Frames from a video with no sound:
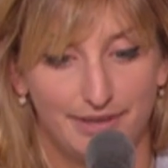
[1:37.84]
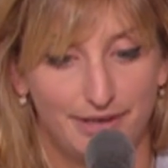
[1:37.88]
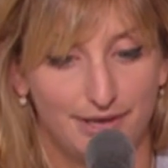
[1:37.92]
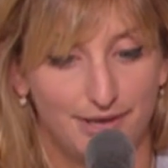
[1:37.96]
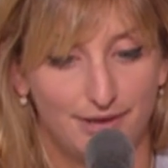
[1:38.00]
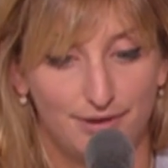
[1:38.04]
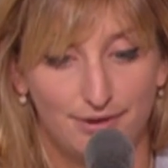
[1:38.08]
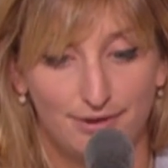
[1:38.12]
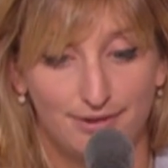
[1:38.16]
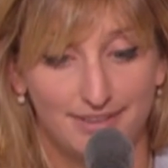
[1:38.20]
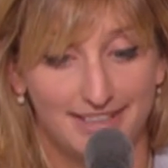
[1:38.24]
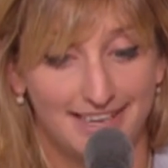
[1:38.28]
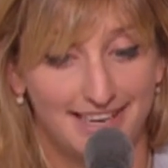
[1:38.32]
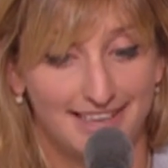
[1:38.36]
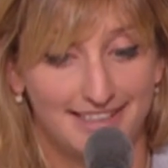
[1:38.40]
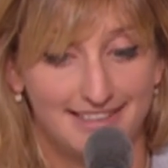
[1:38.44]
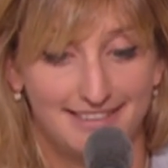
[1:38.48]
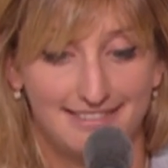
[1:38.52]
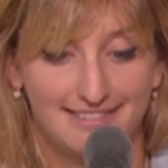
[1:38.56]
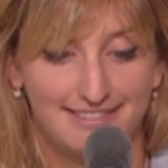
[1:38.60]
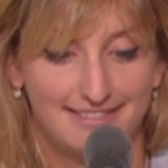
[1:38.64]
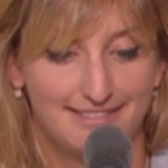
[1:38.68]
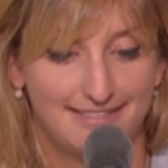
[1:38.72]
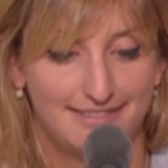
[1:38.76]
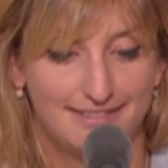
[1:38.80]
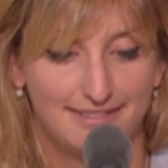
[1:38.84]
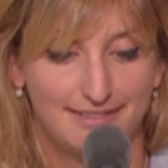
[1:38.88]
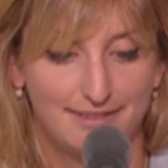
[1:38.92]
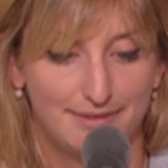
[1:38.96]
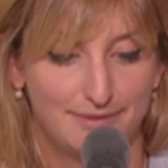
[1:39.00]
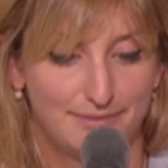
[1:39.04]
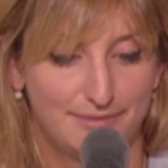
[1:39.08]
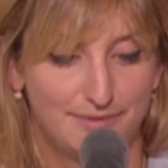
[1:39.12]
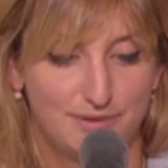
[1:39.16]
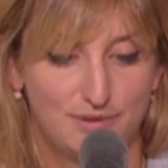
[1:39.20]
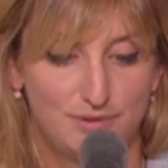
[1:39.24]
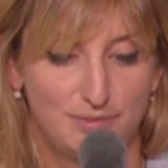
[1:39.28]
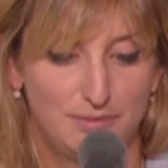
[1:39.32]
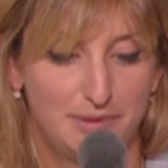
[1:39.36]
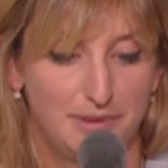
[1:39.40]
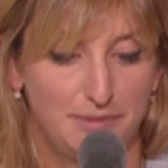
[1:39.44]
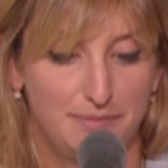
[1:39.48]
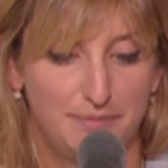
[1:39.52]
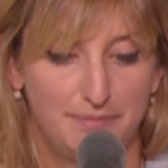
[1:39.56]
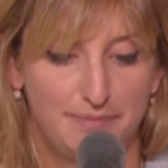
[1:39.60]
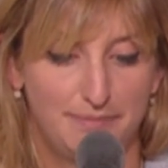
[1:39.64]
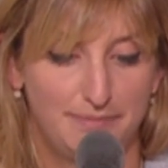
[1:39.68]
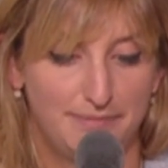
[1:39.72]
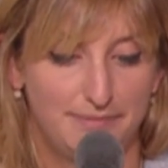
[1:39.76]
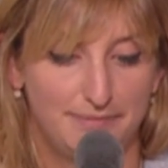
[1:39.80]
you don't get to be
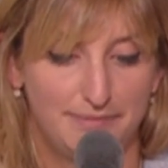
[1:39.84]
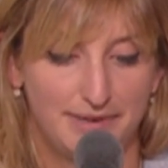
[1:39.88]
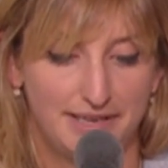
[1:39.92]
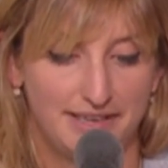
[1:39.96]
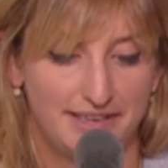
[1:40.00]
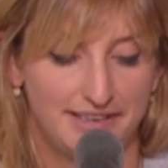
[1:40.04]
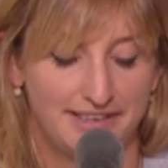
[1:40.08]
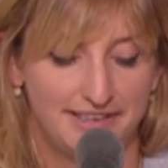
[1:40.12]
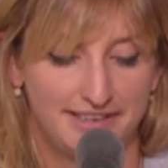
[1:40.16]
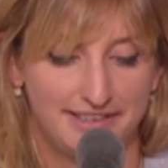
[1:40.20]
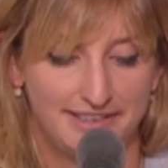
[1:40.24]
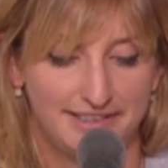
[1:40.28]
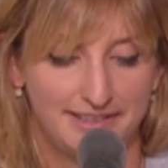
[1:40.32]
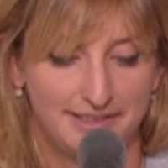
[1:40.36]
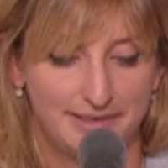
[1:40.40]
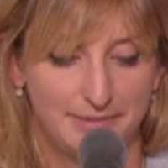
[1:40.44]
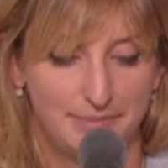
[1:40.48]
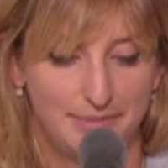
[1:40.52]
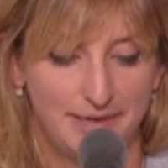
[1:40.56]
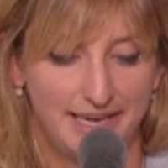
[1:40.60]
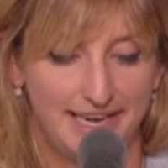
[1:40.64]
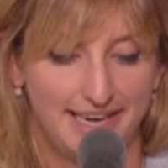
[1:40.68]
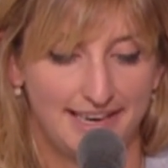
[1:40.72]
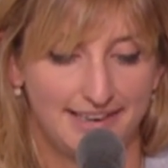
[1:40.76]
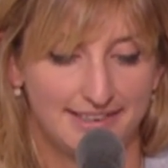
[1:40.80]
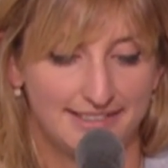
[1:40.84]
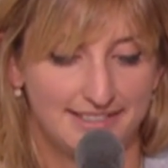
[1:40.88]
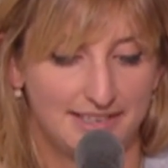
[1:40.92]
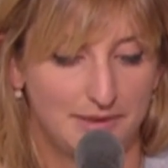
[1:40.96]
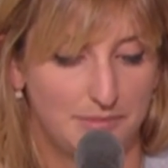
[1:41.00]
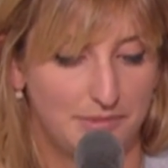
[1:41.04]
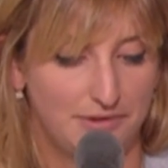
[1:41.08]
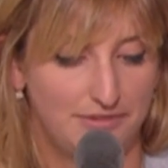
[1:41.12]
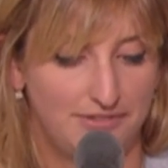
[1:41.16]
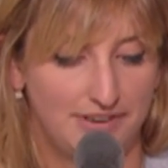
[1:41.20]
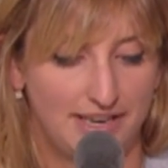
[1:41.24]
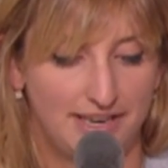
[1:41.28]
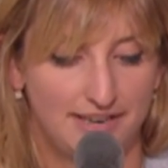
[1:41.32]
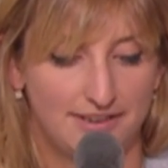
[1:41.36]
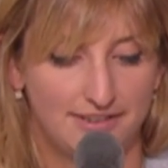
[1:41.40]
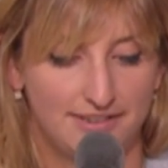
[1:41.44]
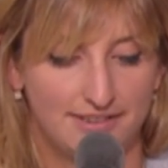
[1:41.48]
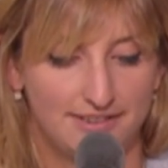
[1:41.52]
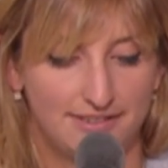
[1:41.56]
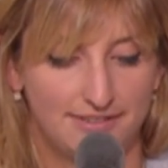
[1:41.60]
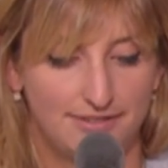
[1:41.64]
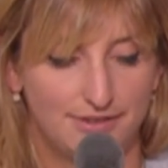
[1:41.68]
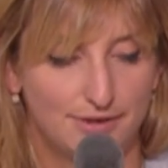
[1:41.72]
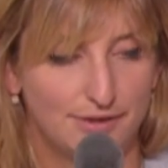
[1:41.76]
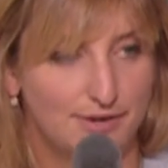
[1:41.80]
uh, playing a
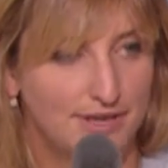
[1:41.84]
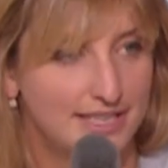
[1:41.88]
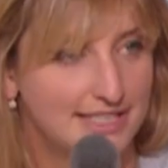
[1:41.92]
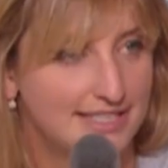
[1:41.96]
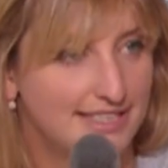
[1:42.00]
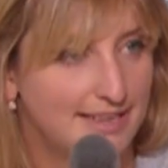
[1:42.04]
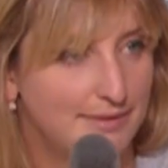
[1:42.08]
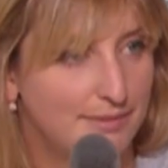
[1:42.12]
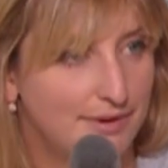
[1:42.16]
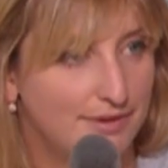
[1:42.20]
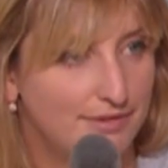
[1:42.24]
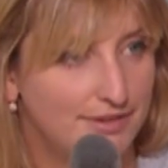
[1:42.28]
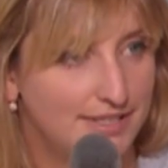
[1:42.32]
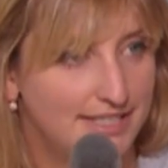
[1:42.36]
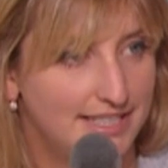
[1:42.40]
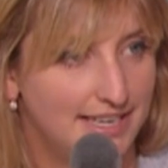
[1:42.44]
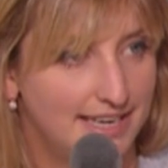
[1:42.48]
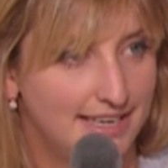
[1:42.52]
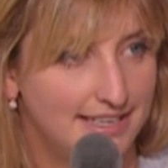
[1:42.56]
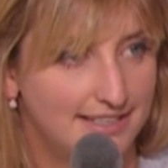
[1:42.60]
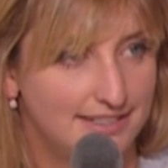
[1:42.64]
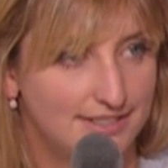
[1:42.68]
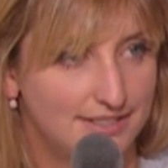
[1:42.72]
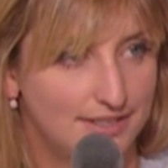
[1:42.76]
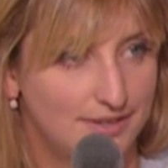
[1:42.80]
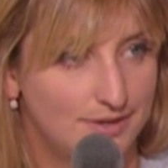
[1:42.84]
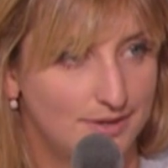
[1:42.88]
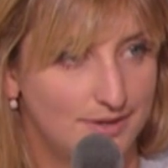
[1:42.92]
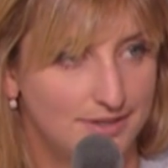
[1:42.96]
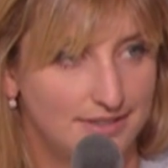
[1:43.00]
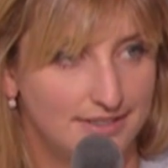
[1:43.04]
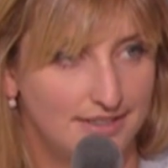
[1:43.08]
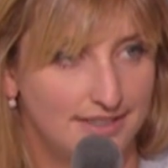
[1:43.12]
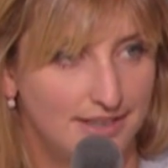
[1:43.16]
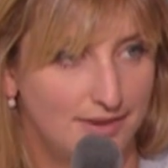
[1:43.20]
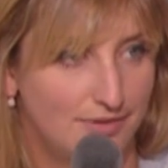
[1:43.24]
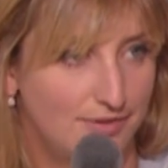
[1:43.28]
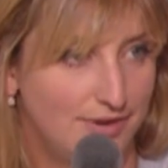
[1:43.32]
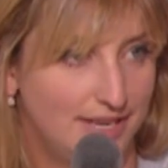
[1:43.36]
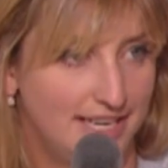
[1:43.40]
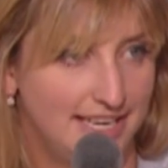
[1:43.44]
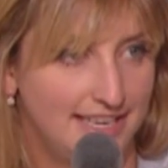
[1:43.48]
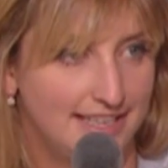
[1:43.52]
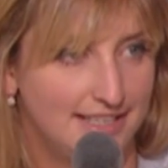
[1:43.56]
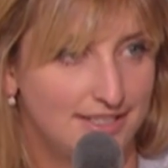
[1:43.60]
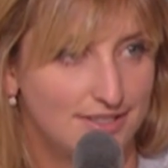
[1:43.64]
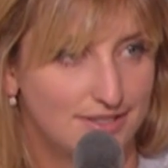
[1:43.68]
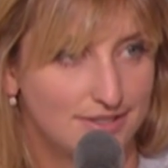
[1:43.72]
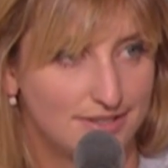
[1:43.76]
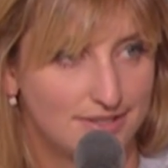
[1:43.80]
semifinal of a Grand Slam every day, so I
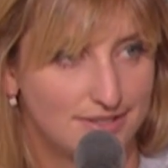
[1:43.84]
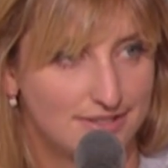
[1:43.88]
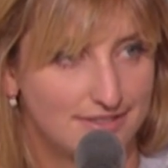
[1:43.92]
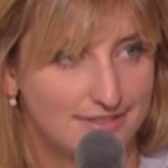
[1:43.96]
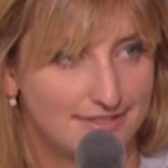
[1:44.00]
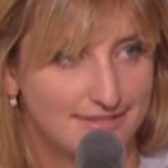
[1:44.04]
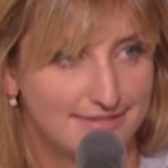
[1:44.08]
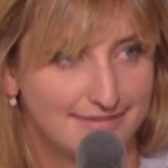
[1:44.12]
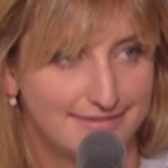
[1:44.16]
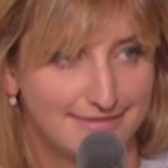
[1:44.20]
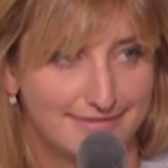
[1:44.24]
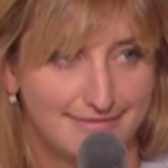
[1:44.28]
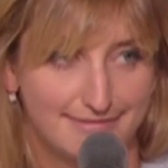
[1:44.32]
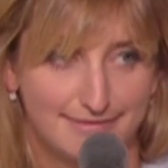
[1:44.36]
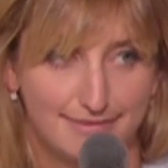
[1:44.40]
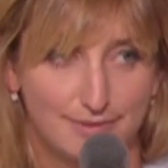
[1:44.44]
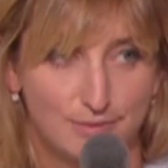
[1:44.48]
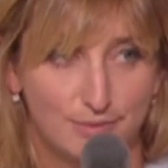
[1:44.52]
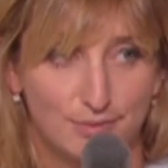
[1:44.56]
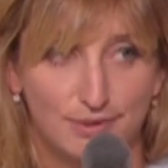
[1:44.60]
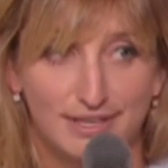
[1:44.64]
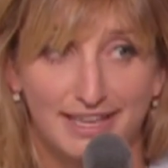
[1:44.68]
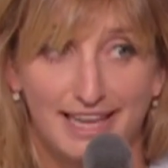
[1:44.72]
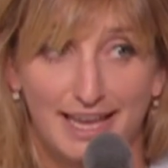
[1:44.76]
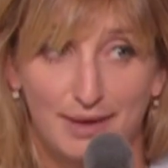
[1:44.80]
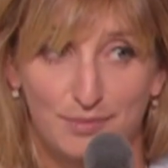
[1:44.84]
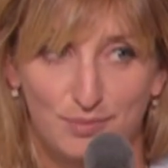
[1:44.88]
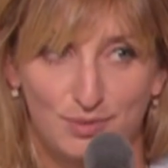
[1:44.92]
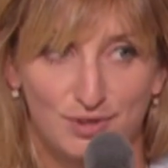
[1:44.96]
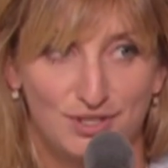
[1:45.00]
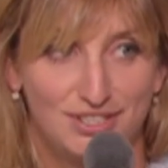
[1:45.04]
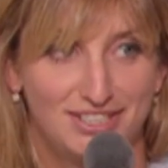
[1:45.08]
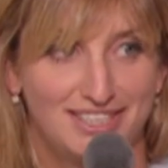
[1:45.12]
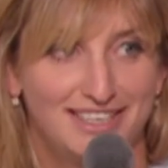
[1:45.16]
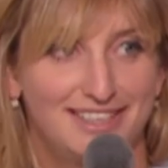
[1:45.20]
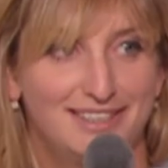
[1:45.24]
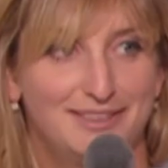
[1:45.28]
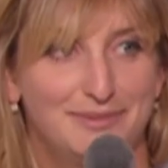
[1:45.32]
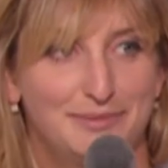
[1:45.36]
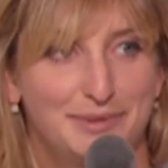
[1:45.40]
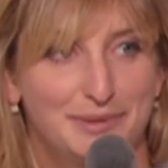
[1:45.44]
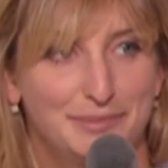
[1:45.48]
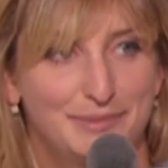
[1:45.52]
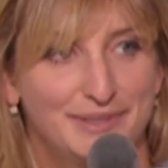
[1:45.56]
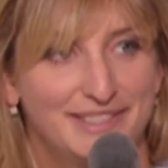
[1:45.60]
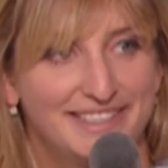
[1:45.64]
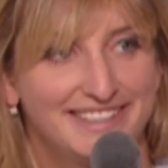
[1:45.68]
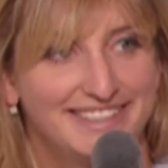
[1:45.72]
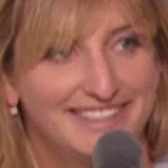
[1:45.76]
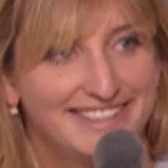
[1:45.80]
really just will appreciate the
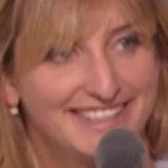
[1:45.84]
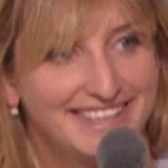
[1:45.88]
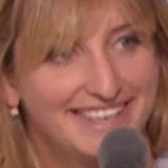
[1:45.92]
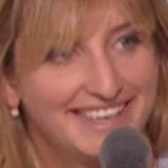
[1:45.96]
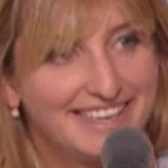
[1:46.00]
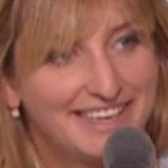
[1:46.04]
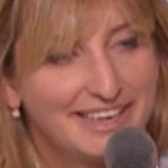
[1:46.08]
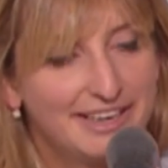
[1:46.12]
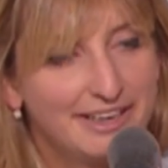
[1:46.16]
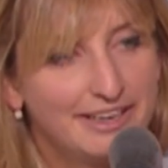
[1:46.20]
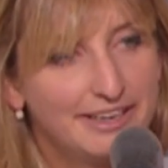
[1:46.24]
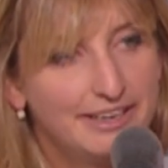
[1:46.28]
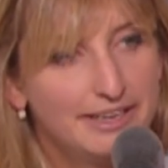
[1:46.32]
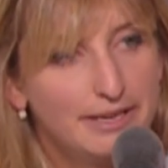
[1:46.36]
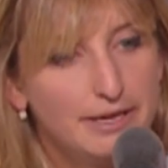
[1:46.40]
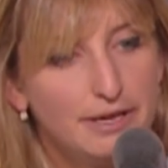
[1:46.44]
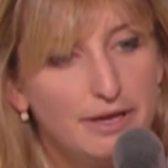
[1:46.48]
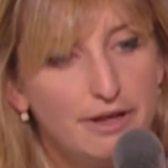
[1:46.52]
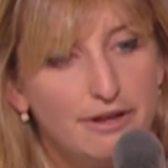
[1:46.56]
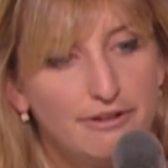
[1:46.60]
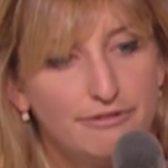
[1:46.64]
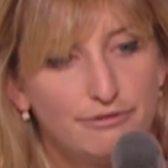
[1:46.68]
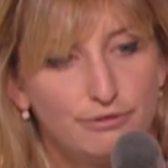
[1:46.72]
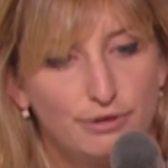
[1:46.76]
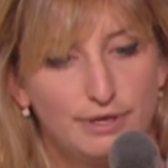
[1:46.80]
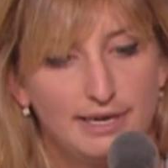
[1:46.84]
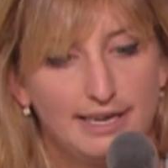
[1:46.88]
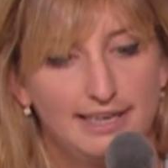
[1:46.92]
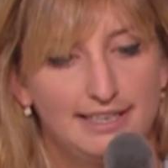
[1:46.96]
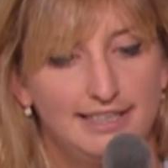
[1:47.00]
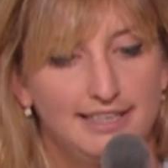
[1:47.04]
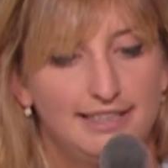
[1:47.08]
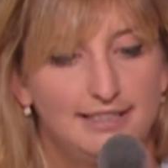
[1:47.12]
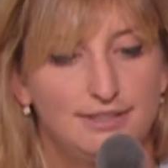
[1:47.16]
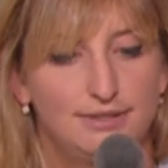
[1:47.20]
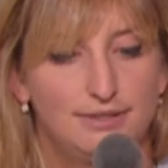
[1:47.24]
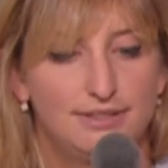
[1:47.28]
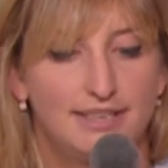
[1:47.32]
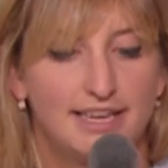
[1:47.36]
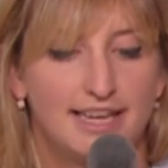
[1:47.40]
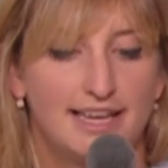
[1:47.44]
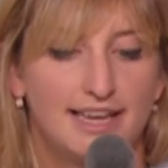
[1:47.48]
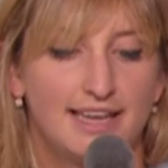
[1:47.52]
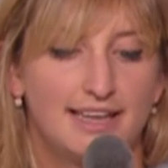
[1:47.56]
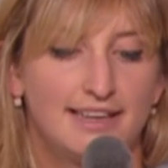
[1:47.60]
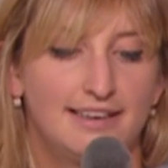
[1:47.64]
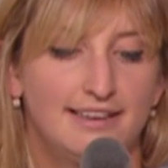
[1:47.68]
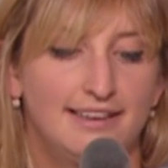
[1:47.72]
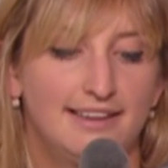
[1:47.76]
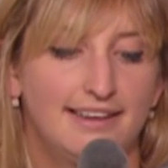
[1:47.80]
moment uh, of what I did today
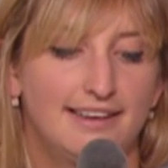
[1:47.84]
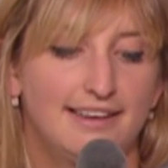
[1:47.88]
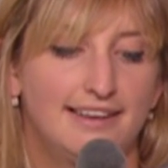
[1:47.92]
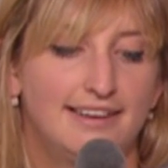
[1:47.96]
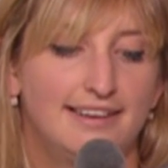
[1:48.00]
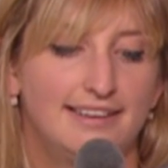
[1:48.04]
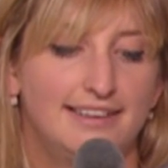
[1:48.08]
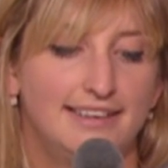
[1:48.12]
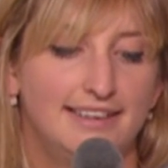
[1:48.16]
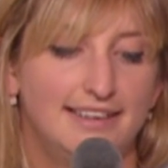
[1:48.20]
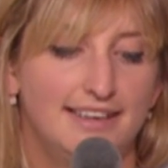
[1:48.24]
and uh,